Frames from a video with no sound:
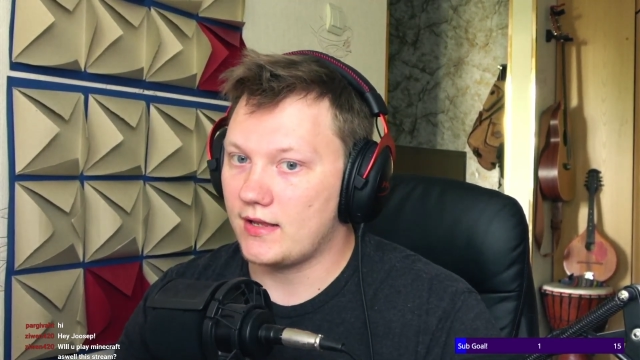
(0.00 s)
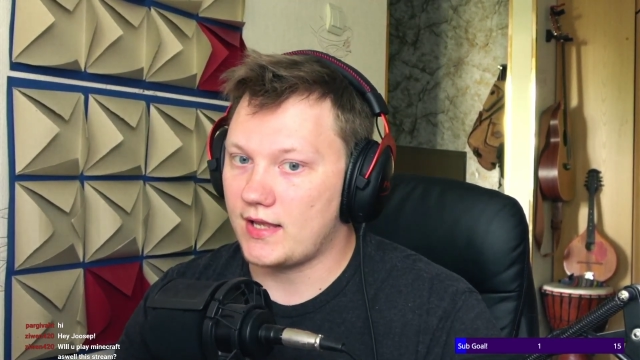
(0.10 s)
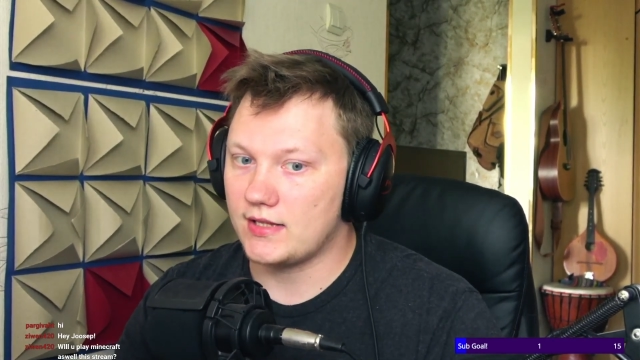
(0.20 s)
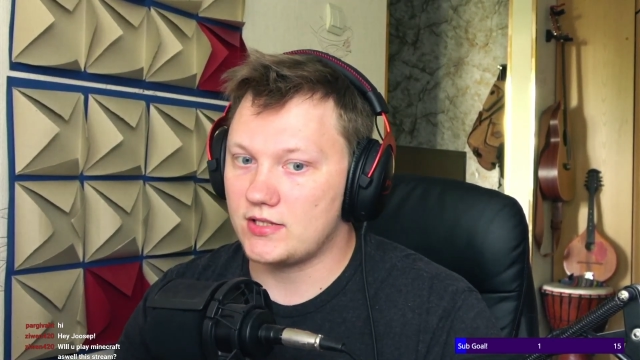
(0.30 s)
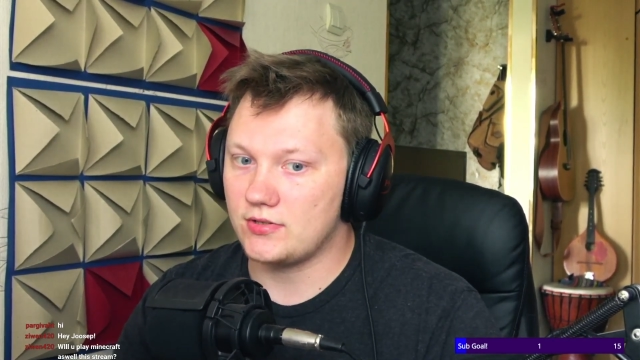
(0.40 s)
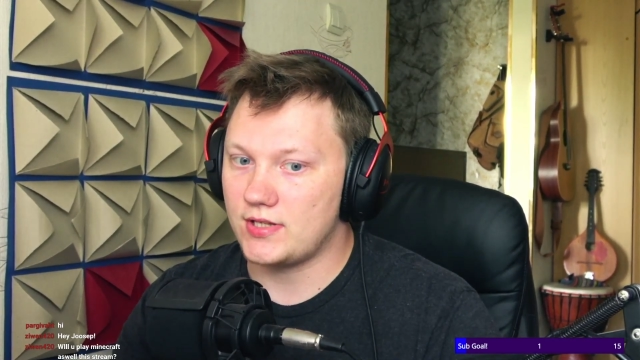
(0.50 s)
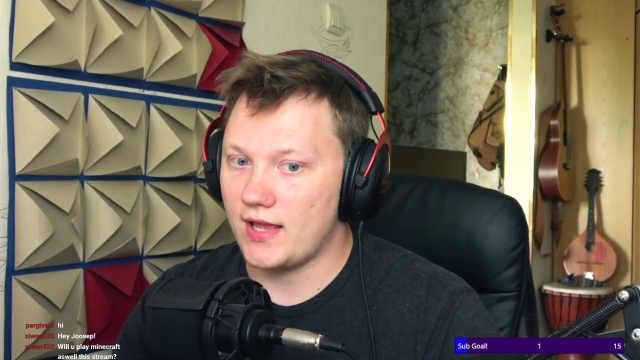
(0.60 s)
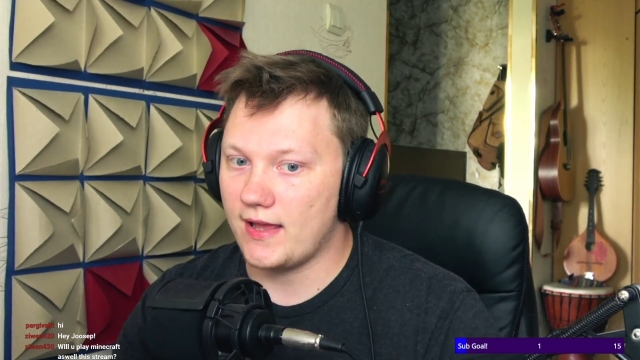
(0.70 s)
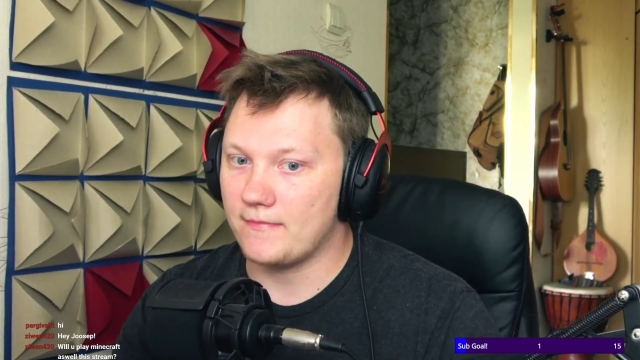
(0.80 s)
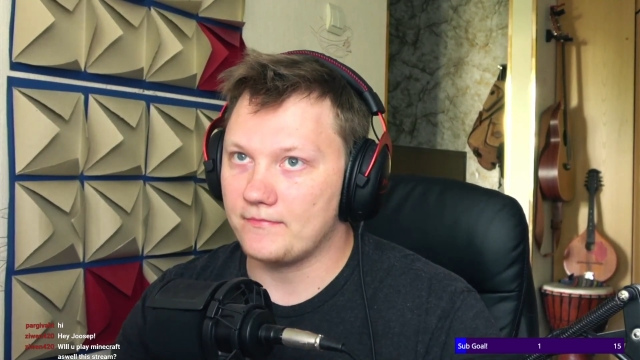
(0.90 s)
get to
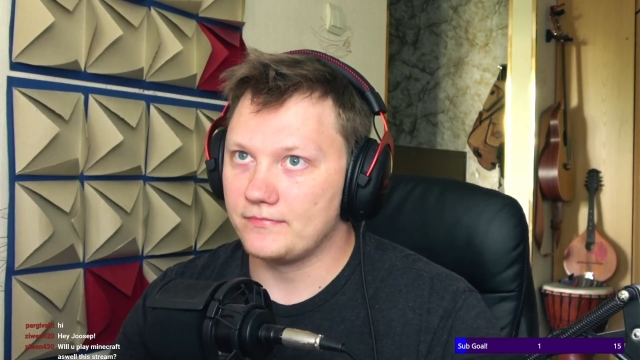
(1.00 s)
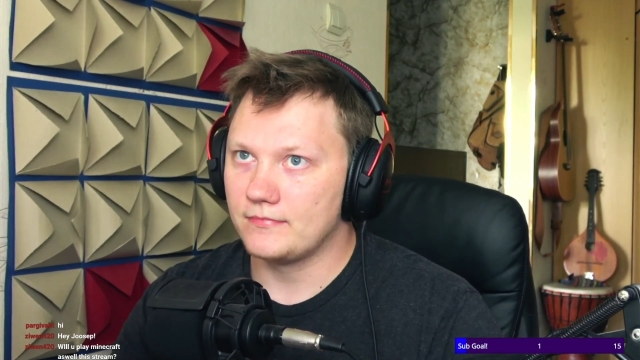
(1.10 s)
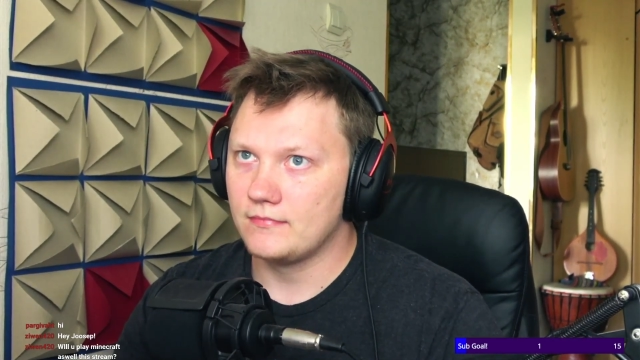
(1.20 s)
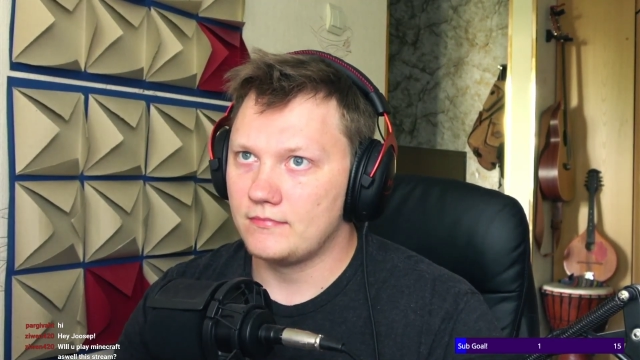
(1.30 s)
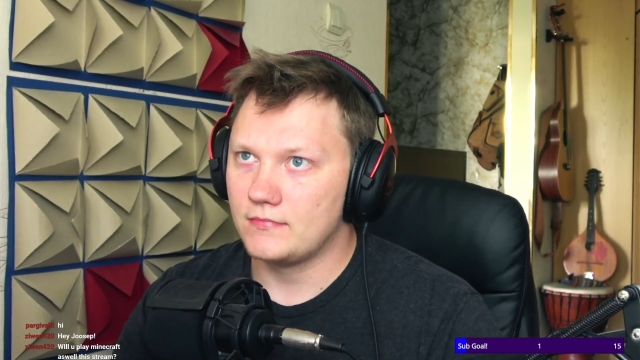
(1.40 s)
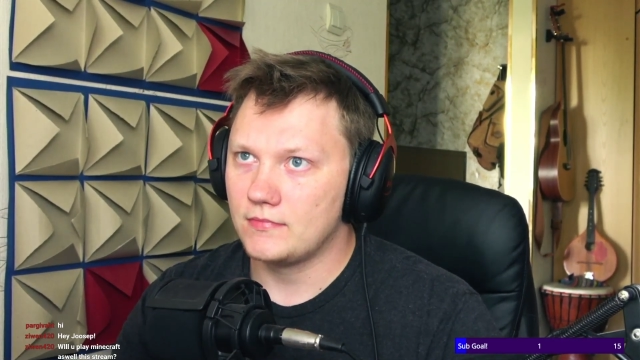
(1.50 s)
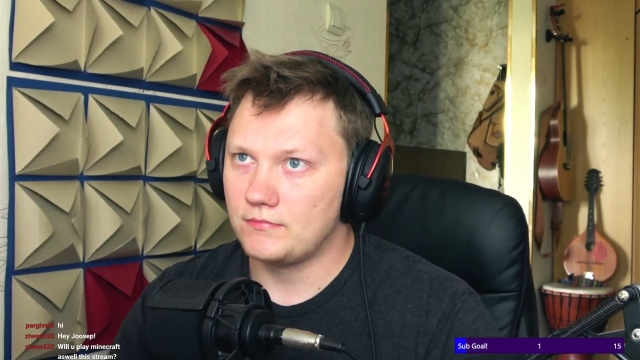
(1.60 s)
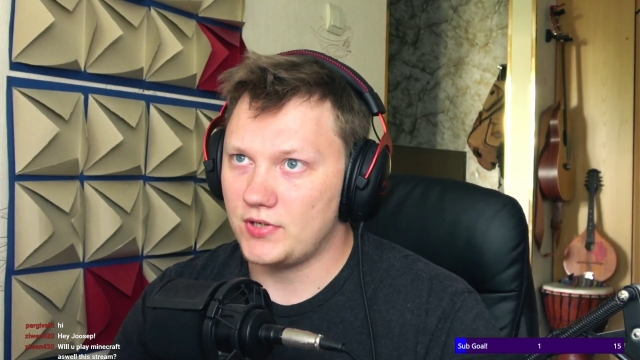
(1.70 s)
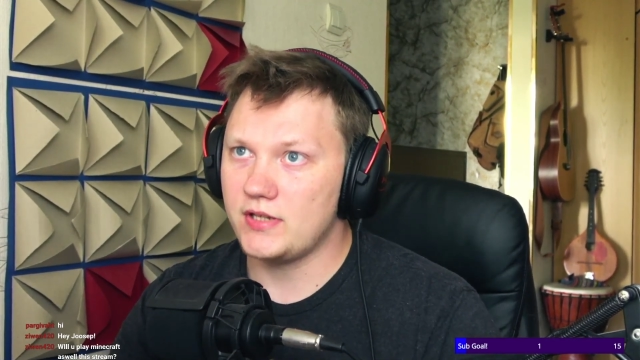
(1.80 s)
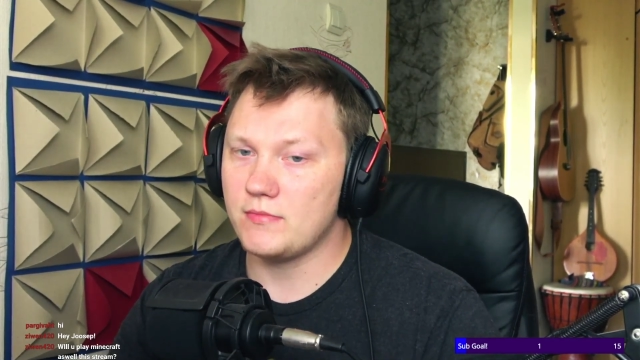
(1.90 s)
the
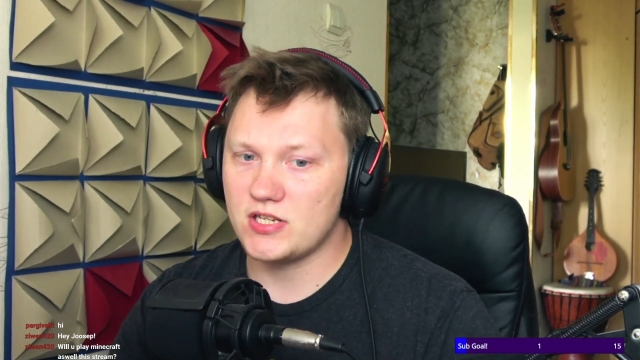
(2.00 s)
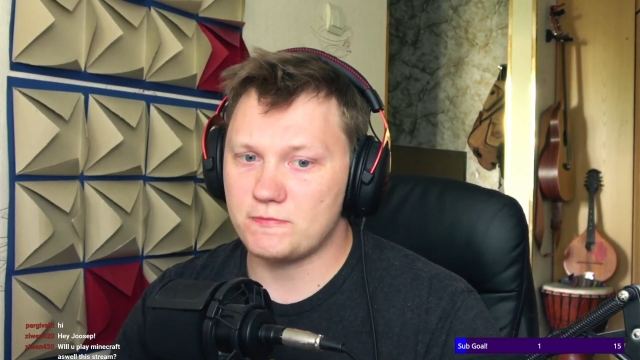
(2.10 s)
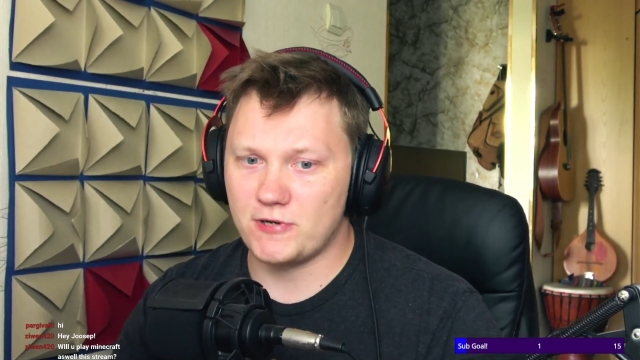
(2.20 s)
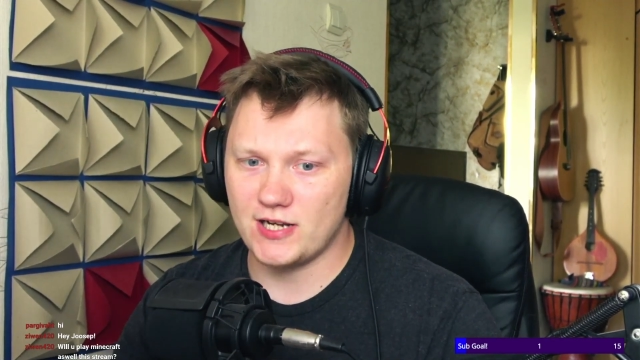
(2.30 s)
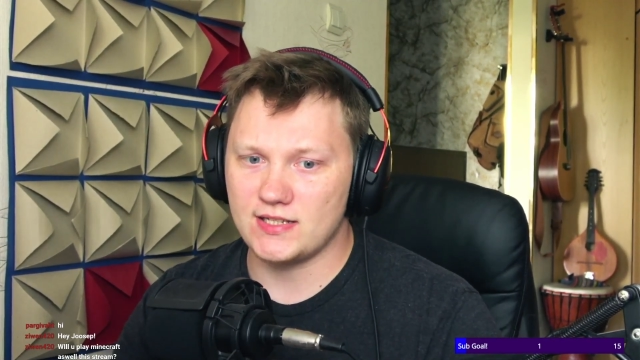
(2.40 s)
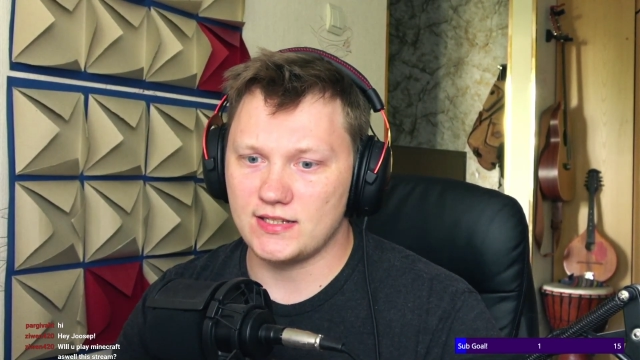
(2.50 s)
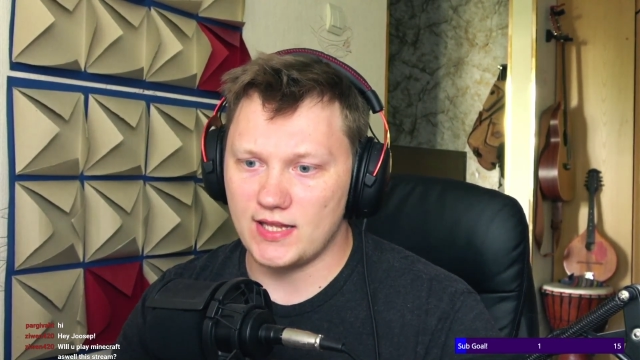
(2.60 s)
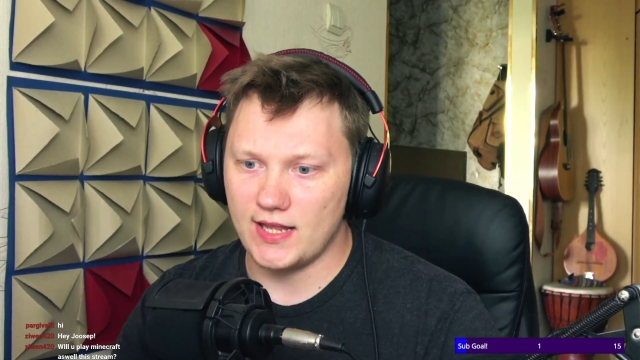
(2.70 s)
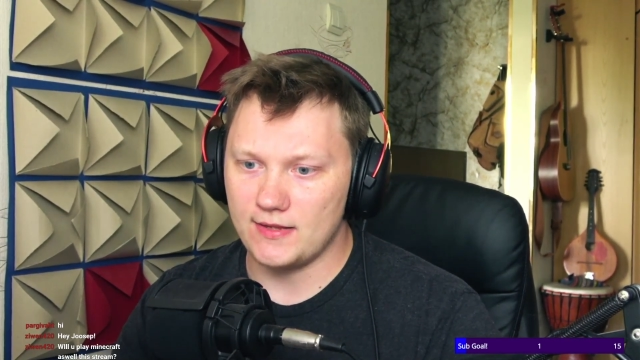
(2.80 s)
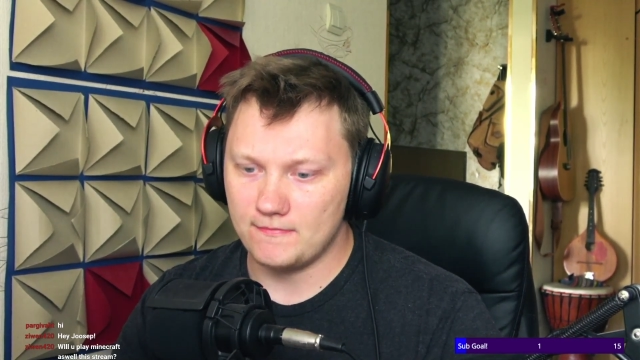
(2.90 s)
pretty much present
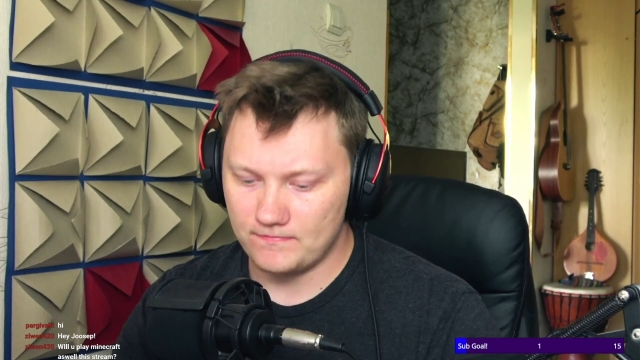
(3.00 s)
day.